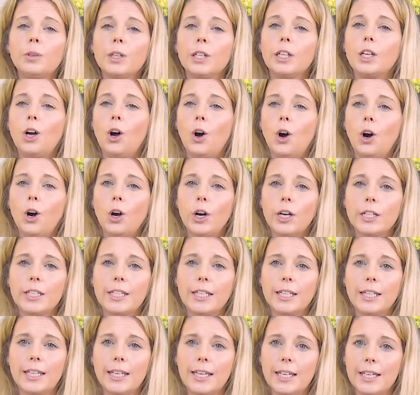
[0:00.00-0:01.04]
really hard
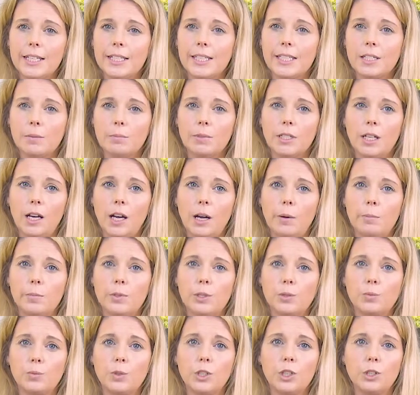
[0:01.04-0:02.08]
to get
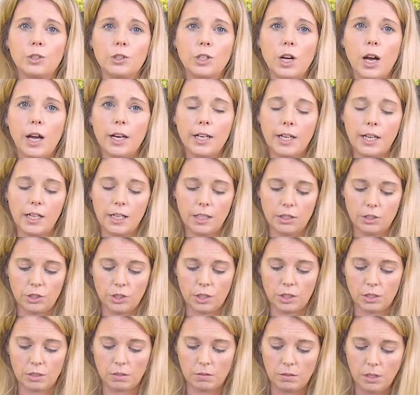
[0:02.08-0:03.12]
sometimes when you're not eating
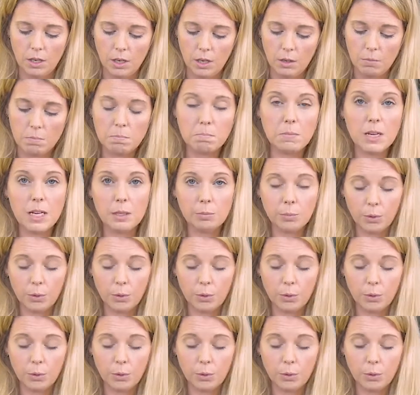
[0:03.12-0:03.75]
just meat